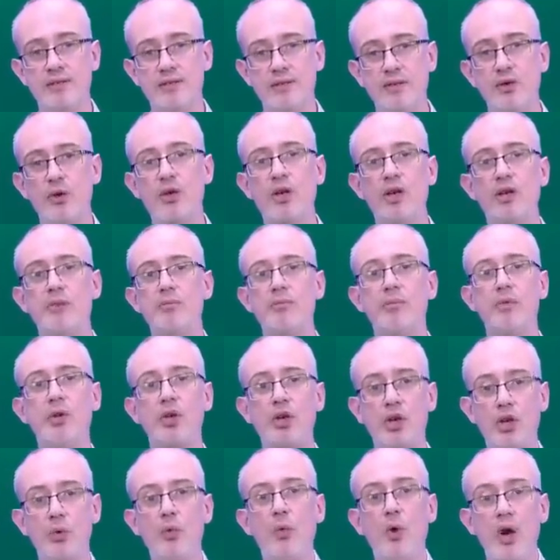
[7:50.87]
Look
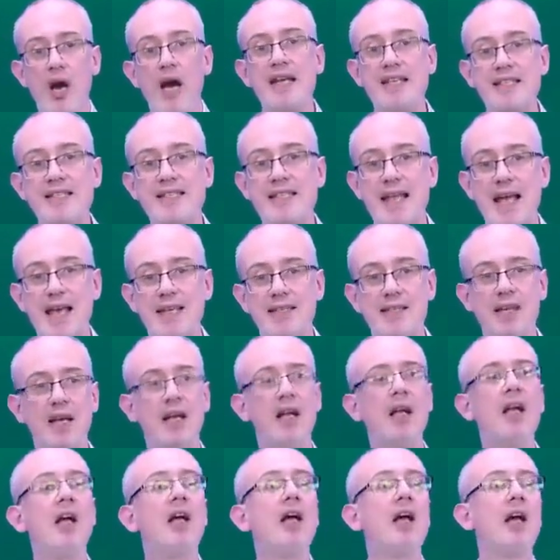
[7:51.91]
at what I said.
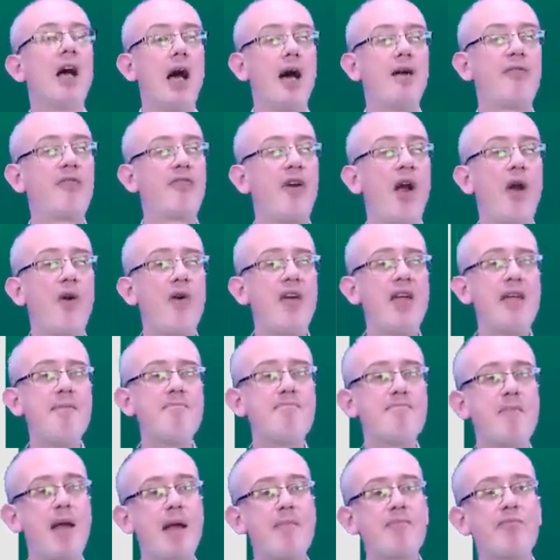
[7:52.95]
A very
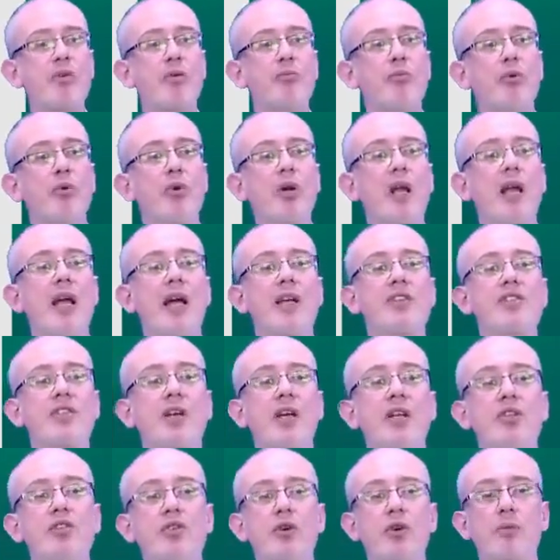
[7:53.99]
memorable class I
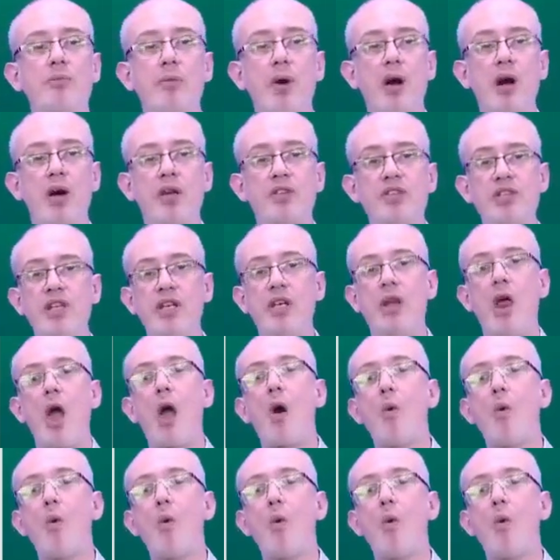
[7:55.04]
took part in